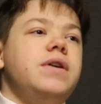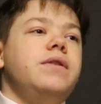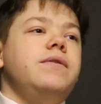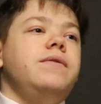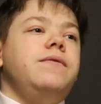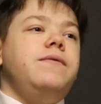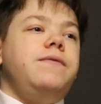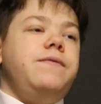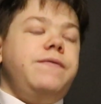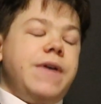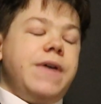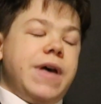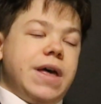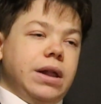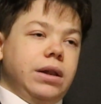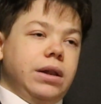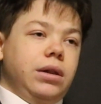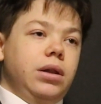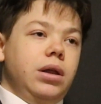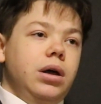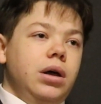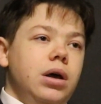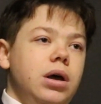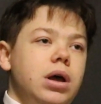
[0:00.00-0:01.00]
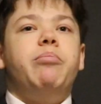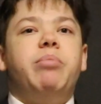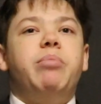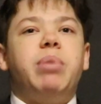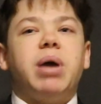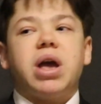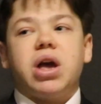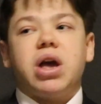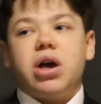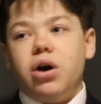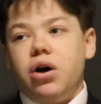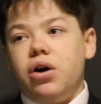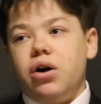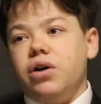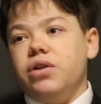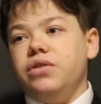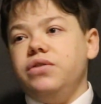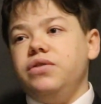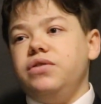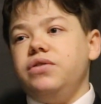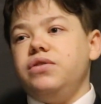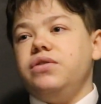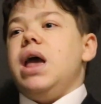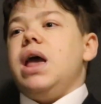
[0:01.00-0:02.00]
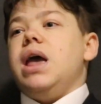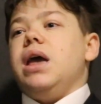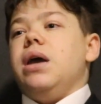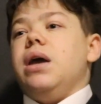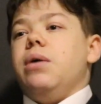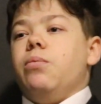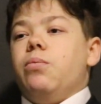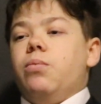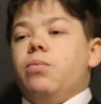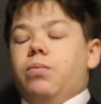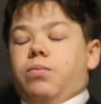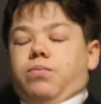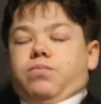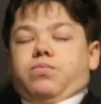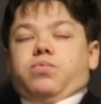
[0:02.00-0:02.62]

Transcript: fill because it